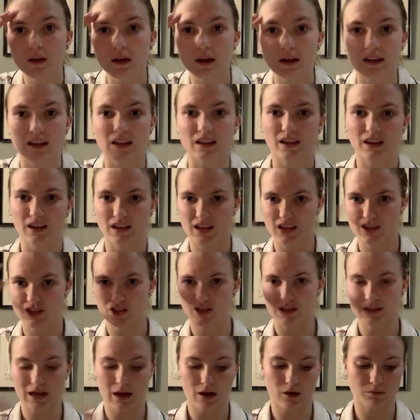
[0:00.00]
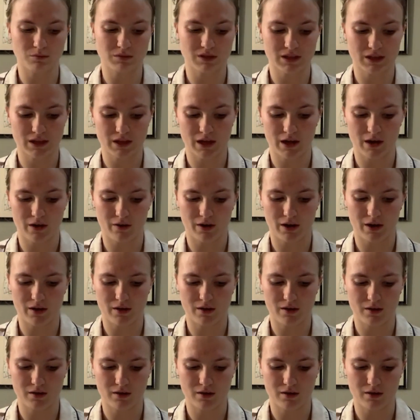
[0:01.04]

And it just helps clear it.